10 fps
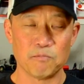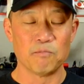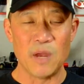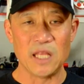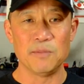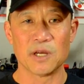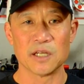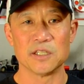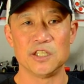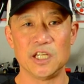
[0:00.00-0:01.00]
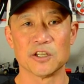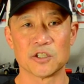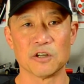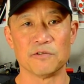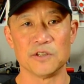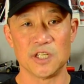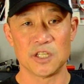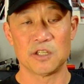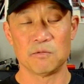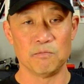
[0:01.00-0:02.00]
mainly because the GL Surf is
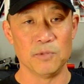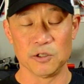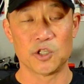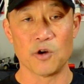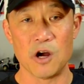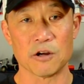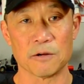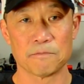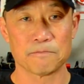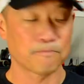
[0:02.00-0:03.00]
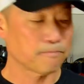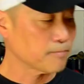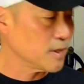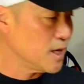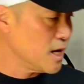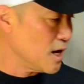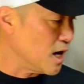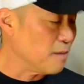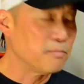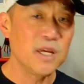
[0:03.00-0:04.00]
just built stronger.
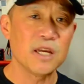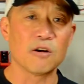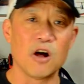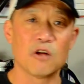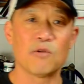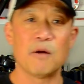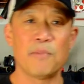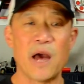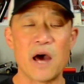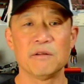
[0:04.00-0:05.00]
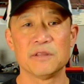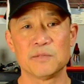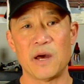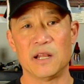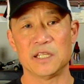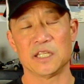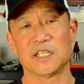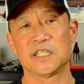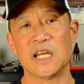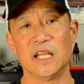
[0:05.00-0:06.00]
Being an all-around paddle, this paddle has to
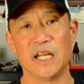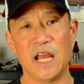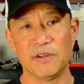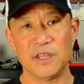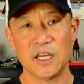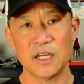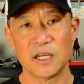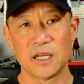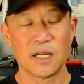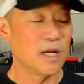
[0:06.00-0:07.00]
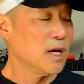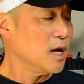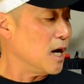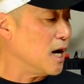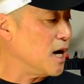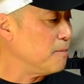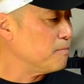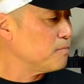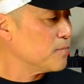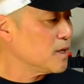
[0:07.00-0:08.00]
excel at everything,
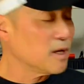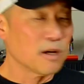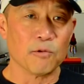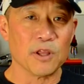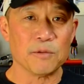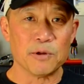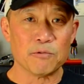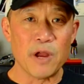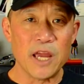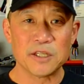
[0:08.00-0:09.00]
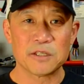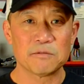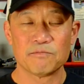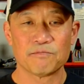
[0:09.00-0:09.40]
whether it be race,